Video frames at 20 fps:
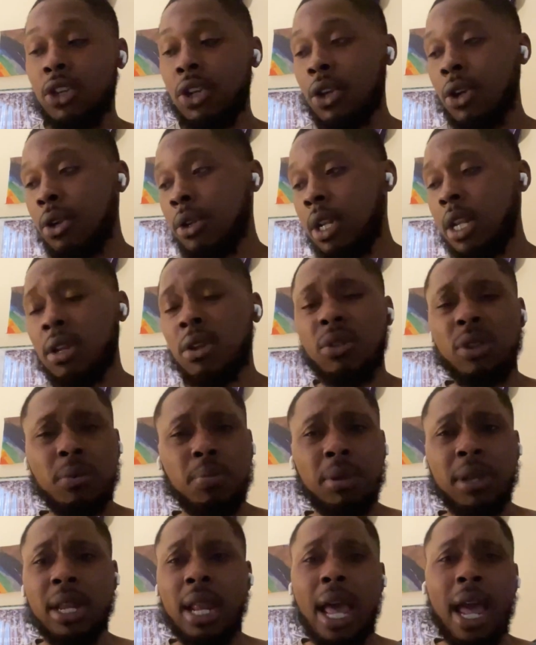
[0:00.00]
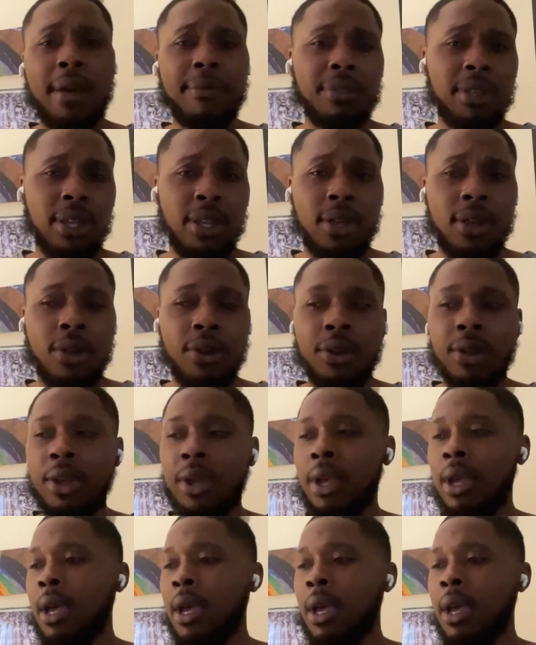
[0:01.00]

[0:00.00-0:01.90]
year. Didn't only played half the year.